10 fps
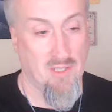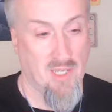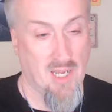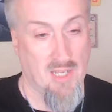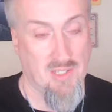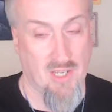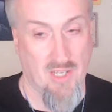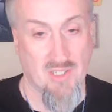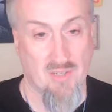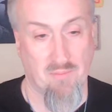the
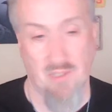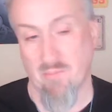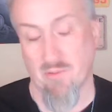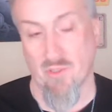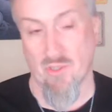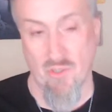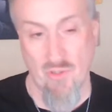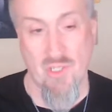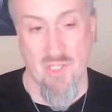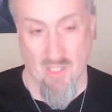context of people
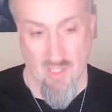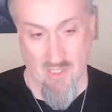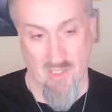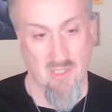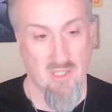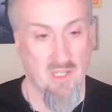using it